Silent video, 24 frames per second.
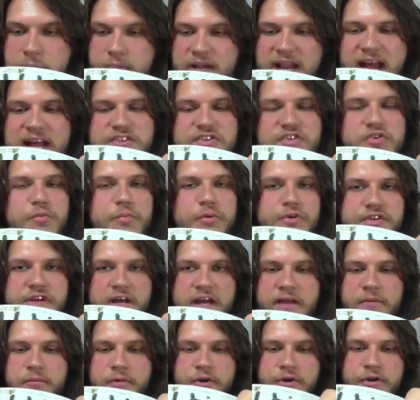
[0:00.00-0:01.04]
but not super
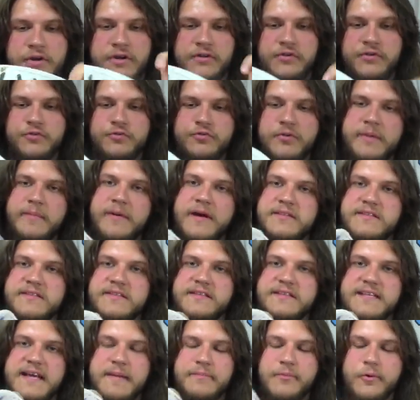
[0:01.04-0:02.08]
tight where you're going to lose rebounds in
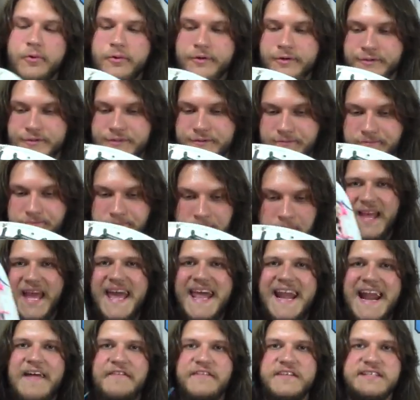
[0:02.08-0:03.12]
the top corners.
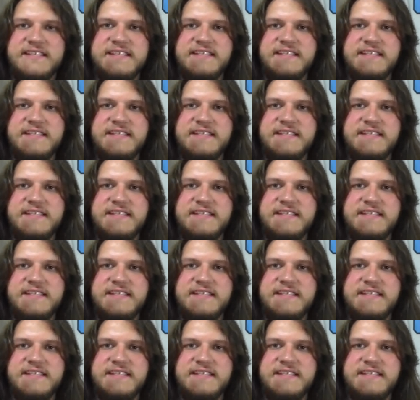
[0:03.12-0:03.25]
And on the